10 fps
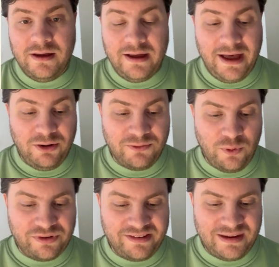And of
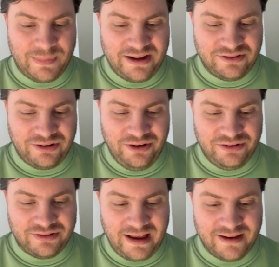course, as he
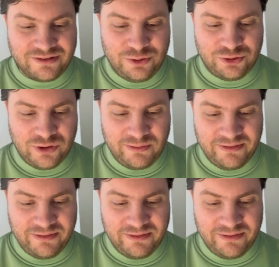mentions, as usual,